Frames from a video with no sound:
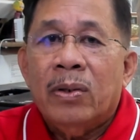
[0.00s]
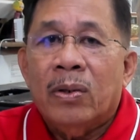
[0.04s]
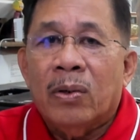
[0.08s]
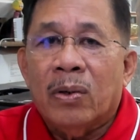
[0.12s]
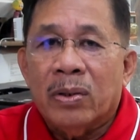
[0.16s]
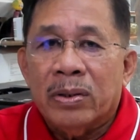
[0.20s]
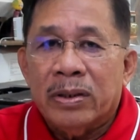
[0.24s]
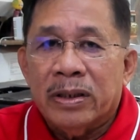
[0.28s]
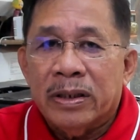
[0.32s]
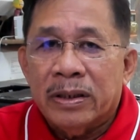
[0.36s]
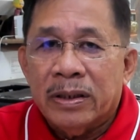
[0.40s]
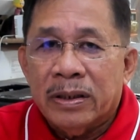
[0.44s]

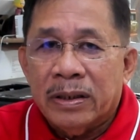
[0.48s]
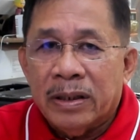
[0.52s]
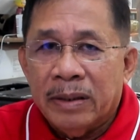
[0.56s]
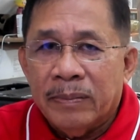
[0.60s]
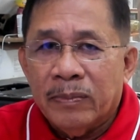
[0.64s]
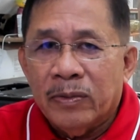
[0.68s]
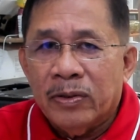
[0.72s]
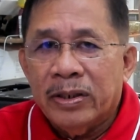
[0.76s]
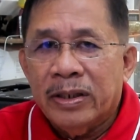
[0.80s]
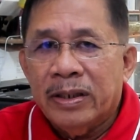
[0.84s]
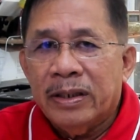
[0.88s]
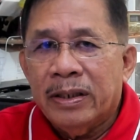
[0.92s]
or
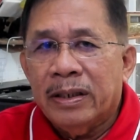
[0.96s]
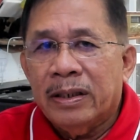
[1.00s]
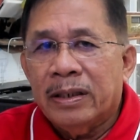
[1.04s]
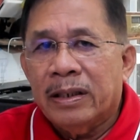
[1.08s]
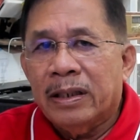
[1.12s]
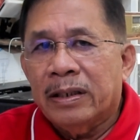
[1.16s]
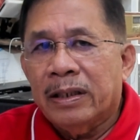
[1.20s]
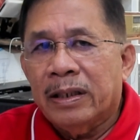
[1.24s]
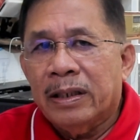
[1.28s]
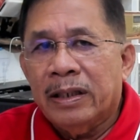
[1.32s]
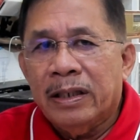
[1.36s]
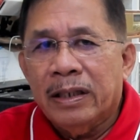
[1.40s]
testimony in
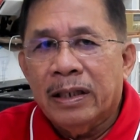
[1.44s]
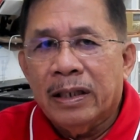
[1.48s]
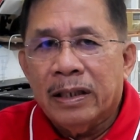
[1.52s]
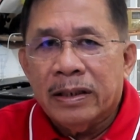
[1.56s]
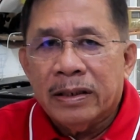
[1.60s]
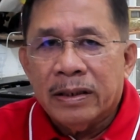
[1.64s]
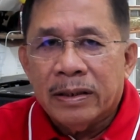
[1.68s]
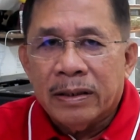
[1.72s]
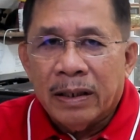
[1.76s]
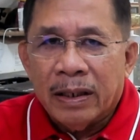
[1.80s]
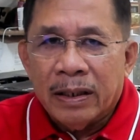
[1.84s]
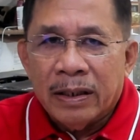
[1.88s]
an illegal
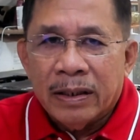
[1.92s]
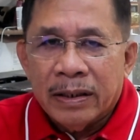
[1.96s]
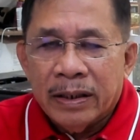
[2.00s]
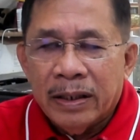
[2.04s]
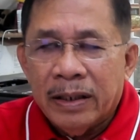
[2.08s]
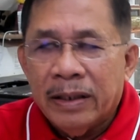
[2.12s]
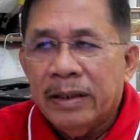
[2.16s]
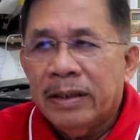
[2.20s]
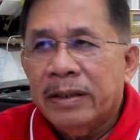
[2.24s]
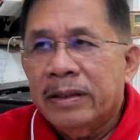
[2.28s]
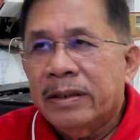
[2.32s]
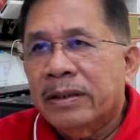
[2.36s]
strike
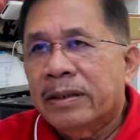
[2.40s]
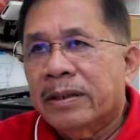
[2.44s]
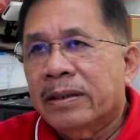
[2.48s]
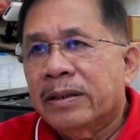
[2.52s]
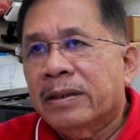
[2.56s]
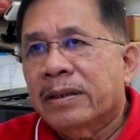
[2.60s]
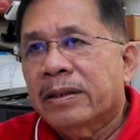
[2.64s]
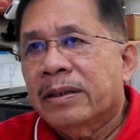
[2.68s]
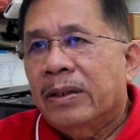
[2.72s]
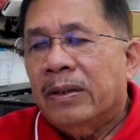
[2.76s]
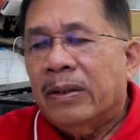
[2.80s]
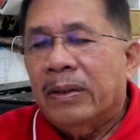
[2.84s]
case,